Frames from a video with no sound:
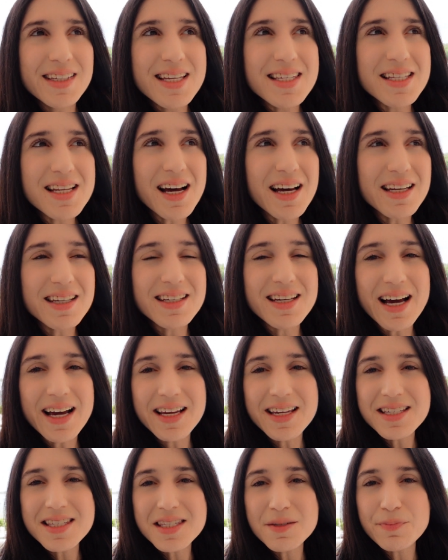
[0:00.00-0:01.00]
he's not
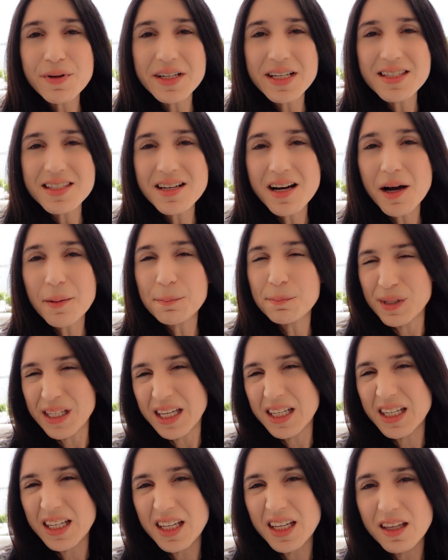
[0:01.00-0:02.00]
nice, but he's not
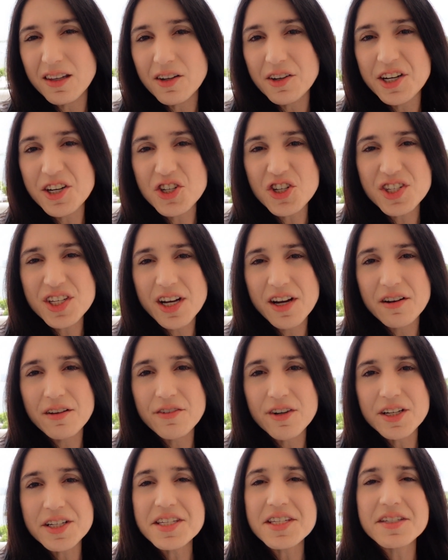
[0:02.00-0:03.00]
mean either. He's just kind
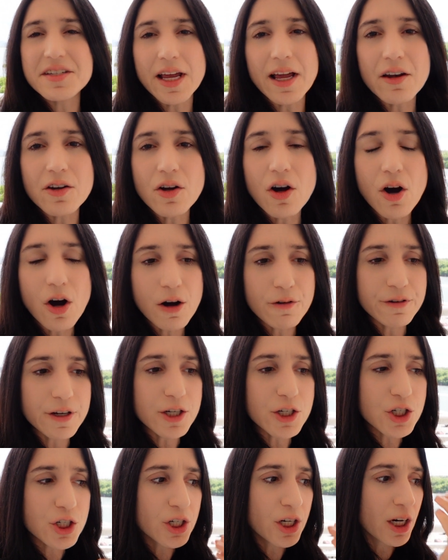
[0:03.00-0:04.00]
of very
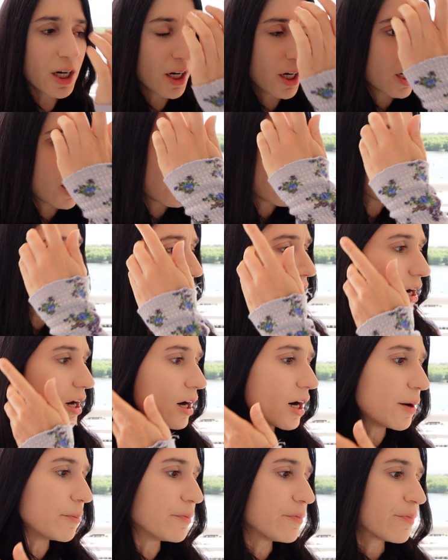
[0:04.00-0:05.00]
standoffish.
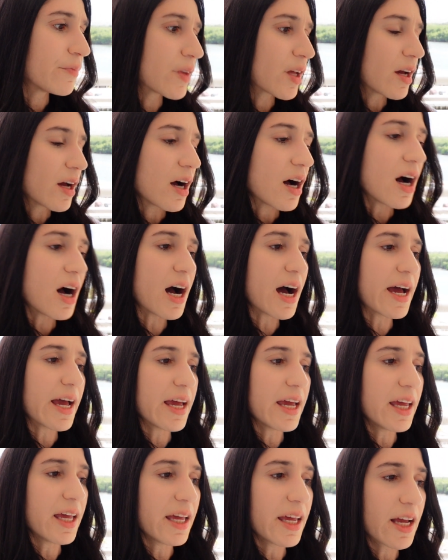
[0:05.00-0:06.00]

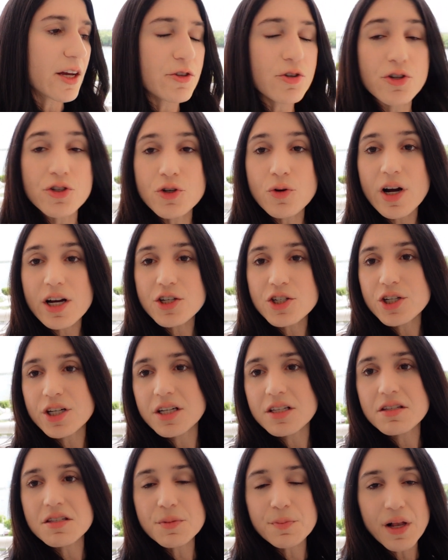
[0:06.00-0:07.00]
I answered his
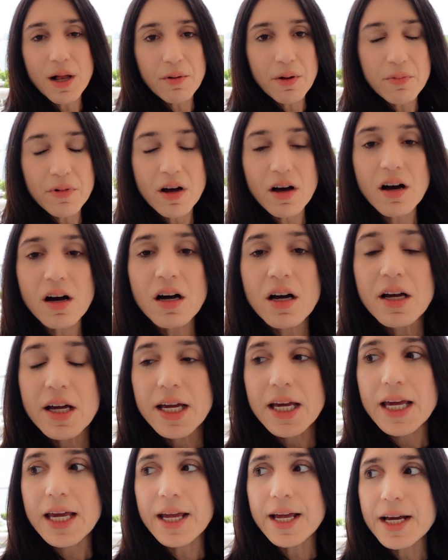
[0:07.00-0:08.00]
questions, blah, blah, blah.
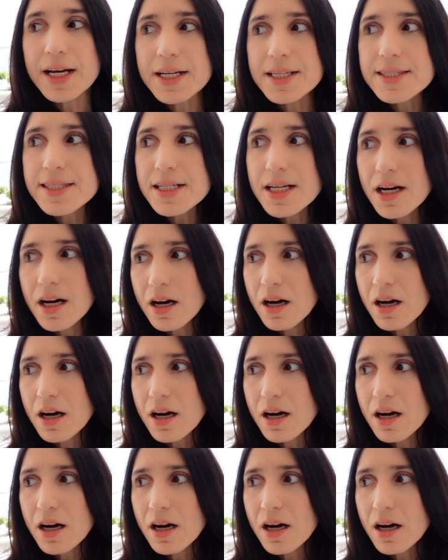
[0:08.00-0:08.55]
And